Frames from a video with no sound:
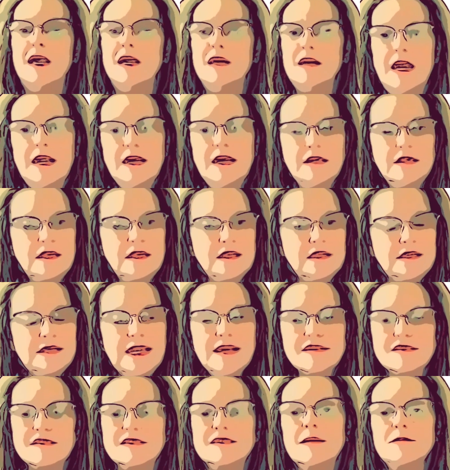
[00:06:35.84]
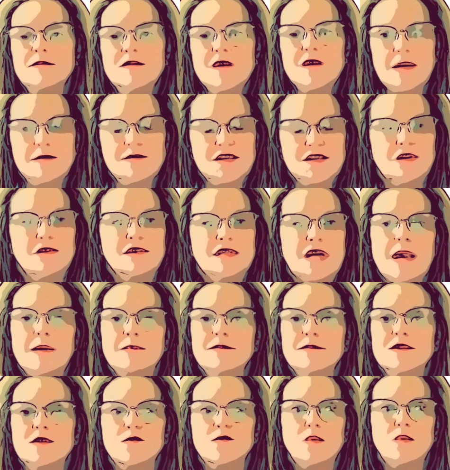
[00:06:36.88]
And yes, sometimes there are
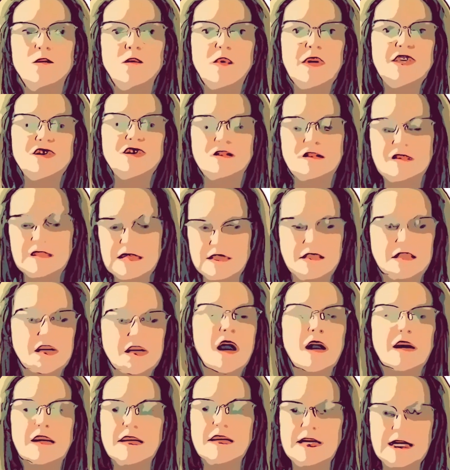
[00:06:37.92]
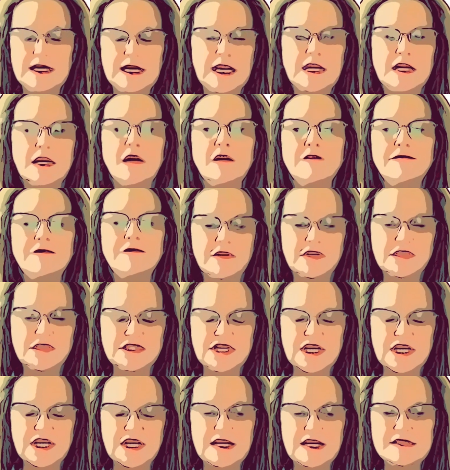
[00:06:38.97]
times when we just need to talk and get it off of our
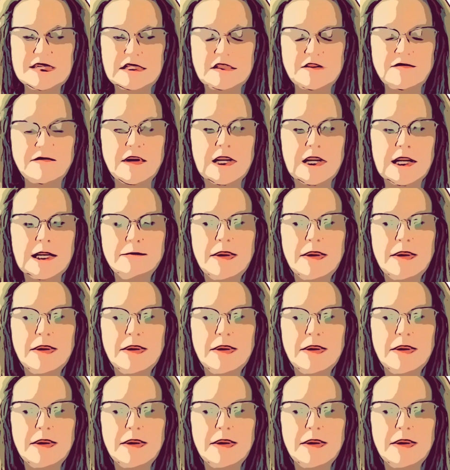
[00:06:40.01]
chest. That's fine.